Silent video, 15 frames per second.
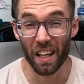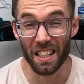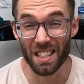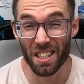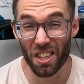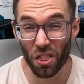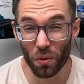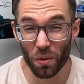
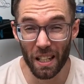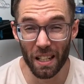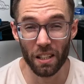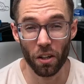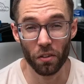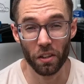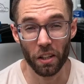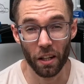phase
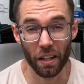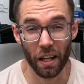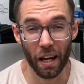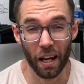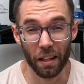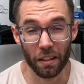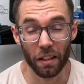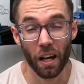3, on the other
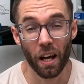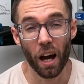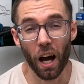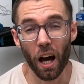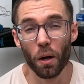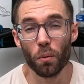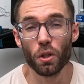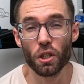hand,
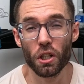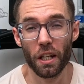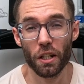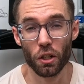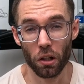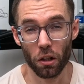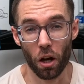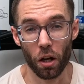I would
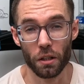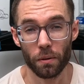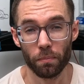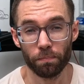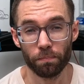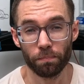change a lot.